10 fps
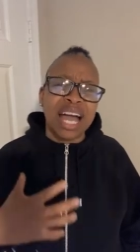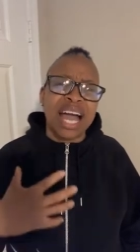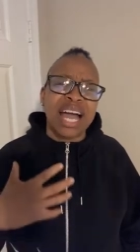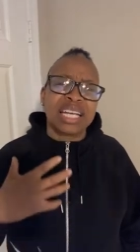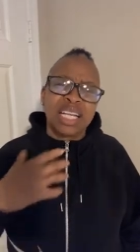
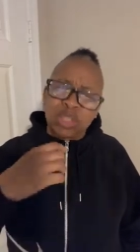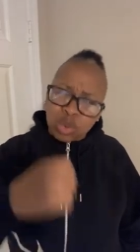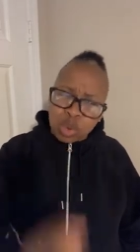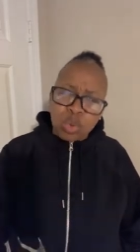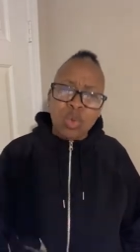and
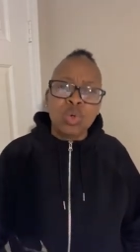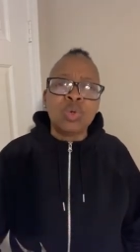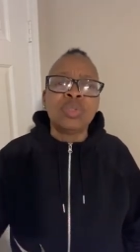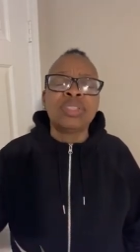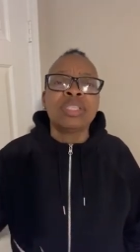
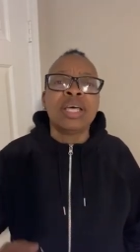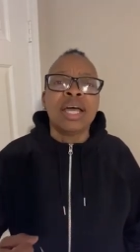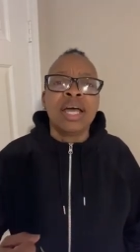enthused